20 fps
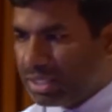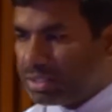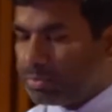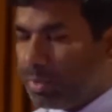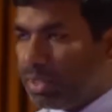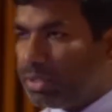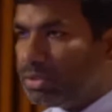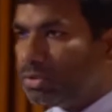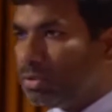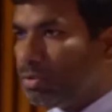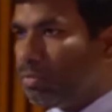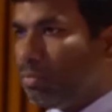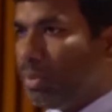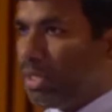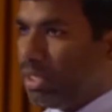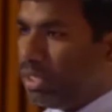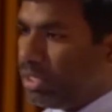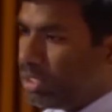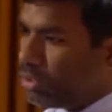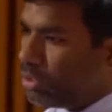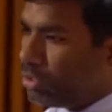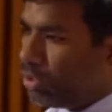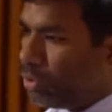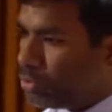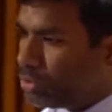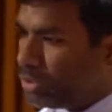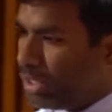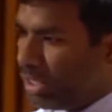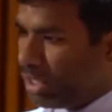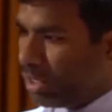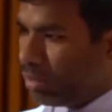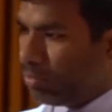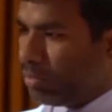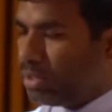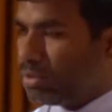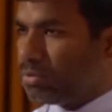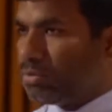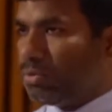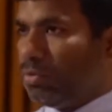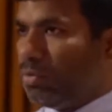expensive, but it is a huge
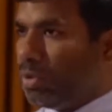database, so